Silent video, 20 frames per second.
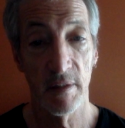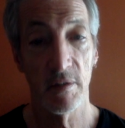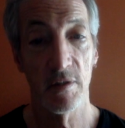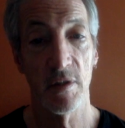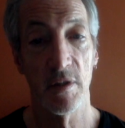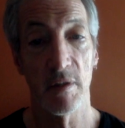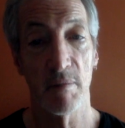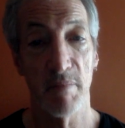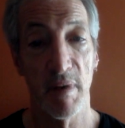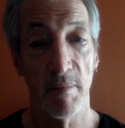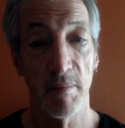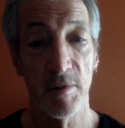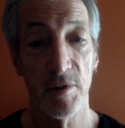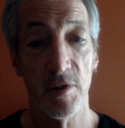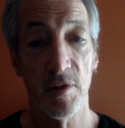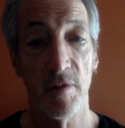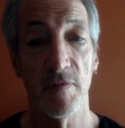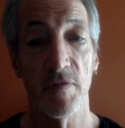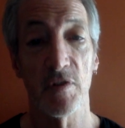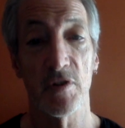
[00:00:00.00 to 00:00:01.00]
to the
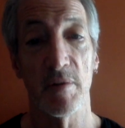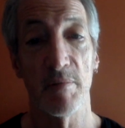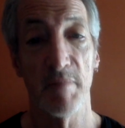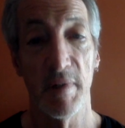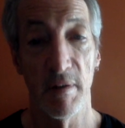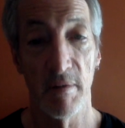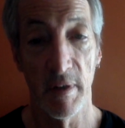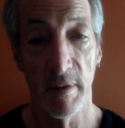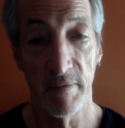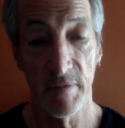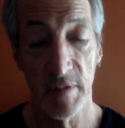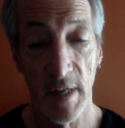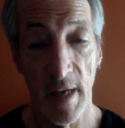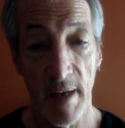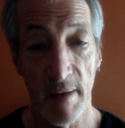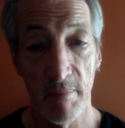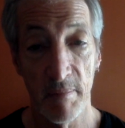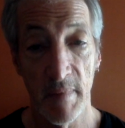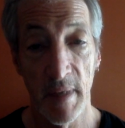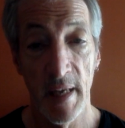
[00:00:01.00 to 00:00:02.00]
publisher for some period of
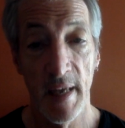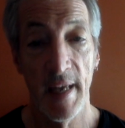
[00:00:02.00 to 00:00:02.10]
time,